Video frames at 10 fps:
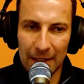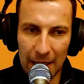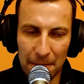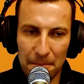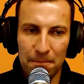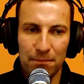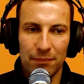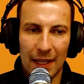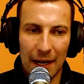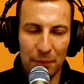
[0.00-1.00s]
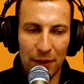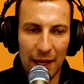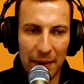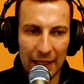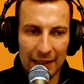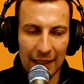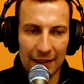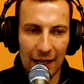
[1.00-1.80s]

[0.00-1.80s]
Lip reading: Yep, that makes sense.